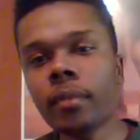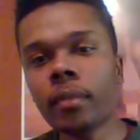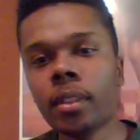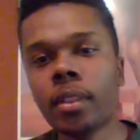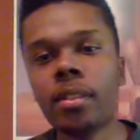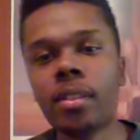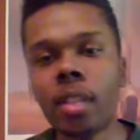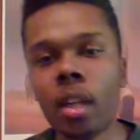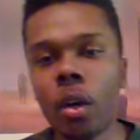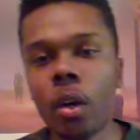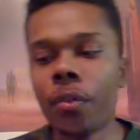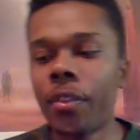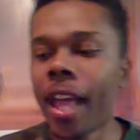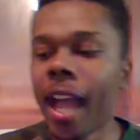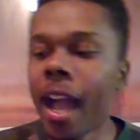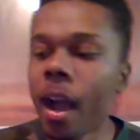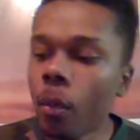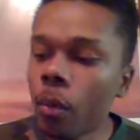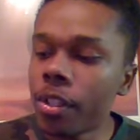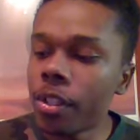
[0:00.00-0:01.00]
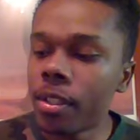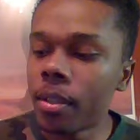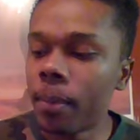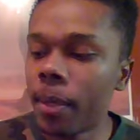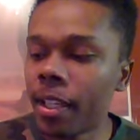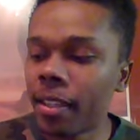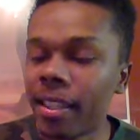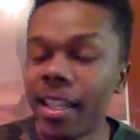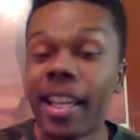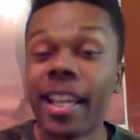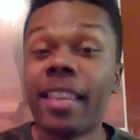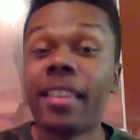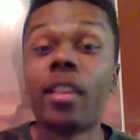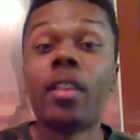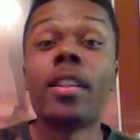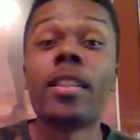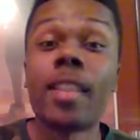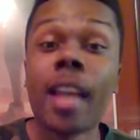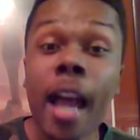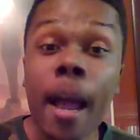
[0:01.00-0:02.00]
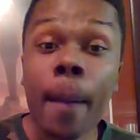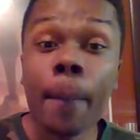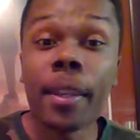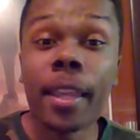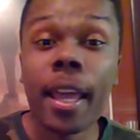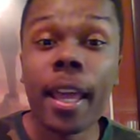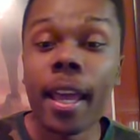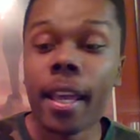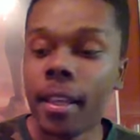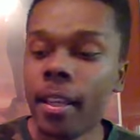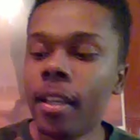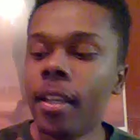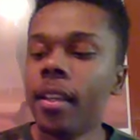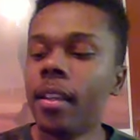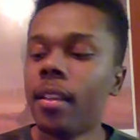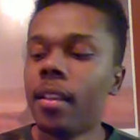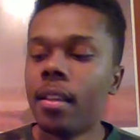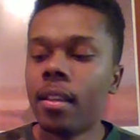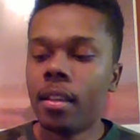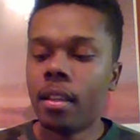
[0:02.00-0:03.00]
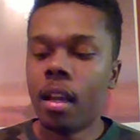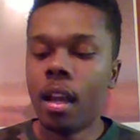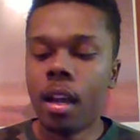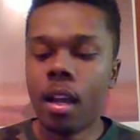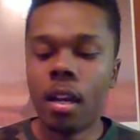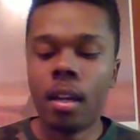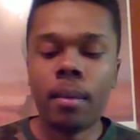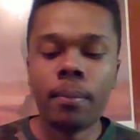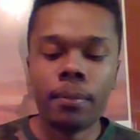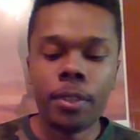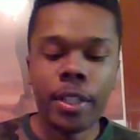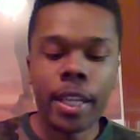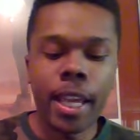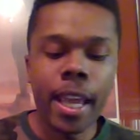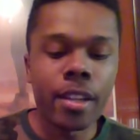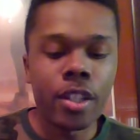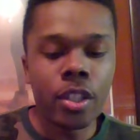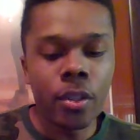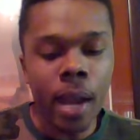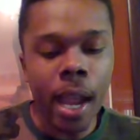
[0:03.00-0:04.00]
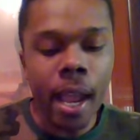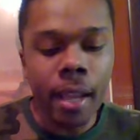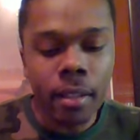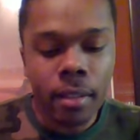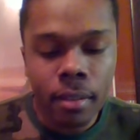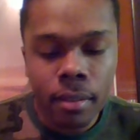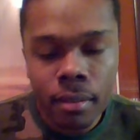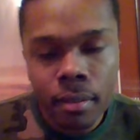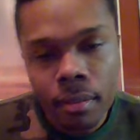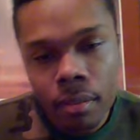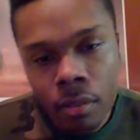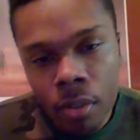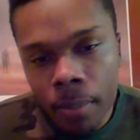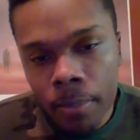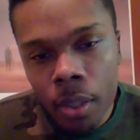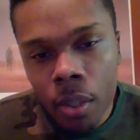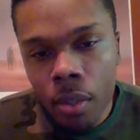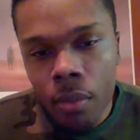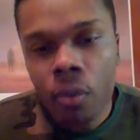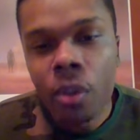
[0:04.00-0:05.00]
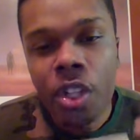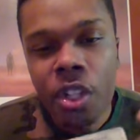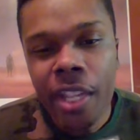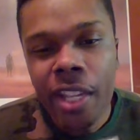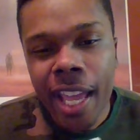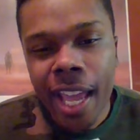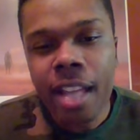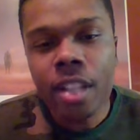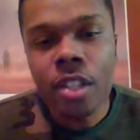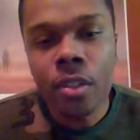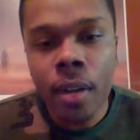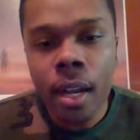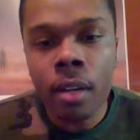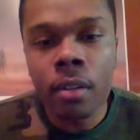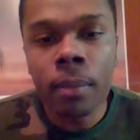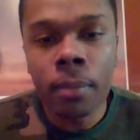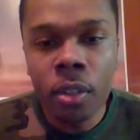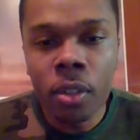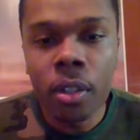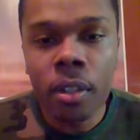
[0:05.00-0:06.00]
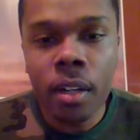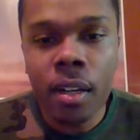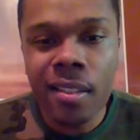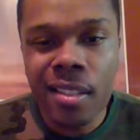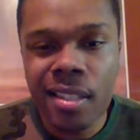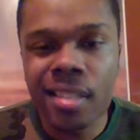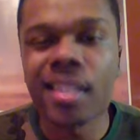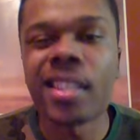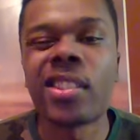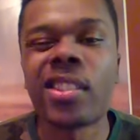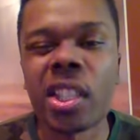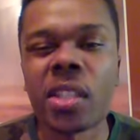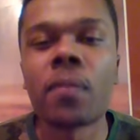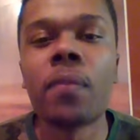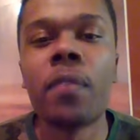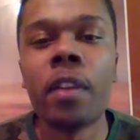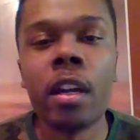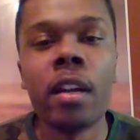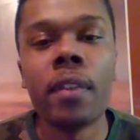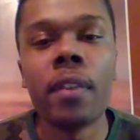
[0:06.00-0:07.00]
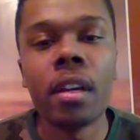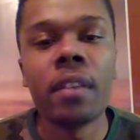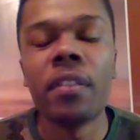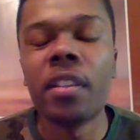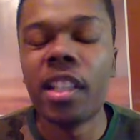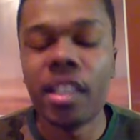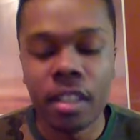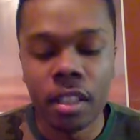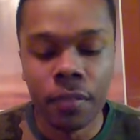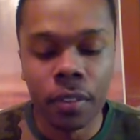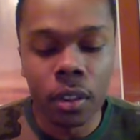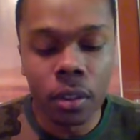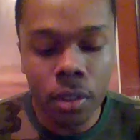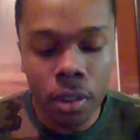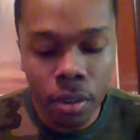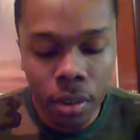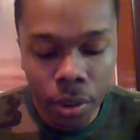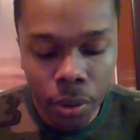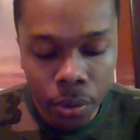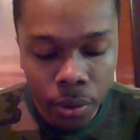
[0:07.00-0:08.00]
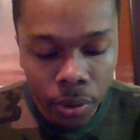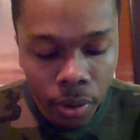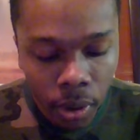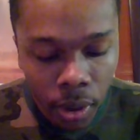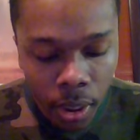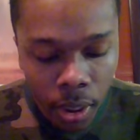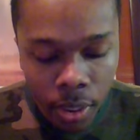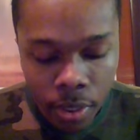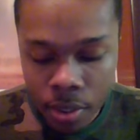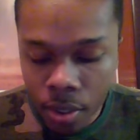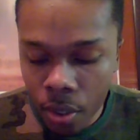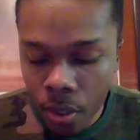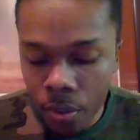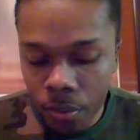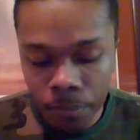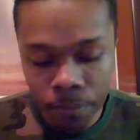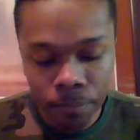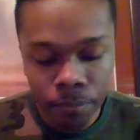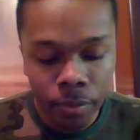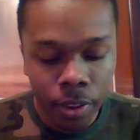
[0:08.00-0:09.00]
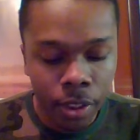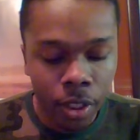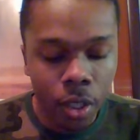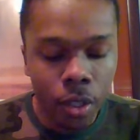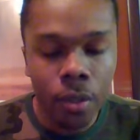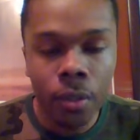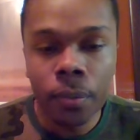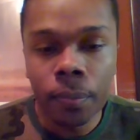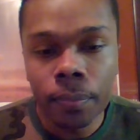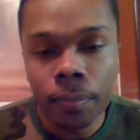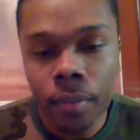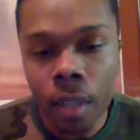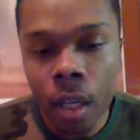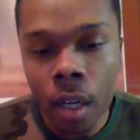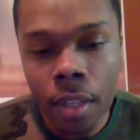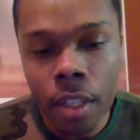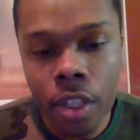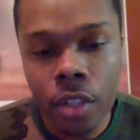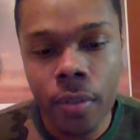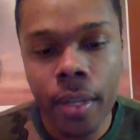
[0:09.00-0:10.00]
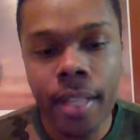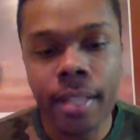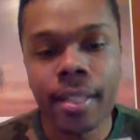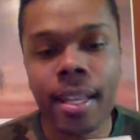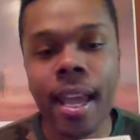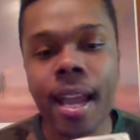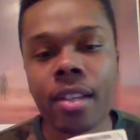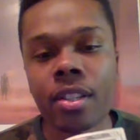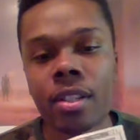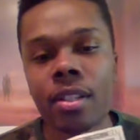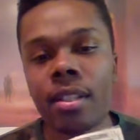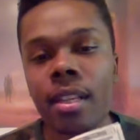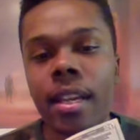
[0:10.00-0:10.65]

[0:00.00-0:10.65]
So that was the big thing. And then on top of that, um, you can't track crypto. Well, you can track cryptocurrencies. It's just very, very, very difficult to do. So you know, all the transactions.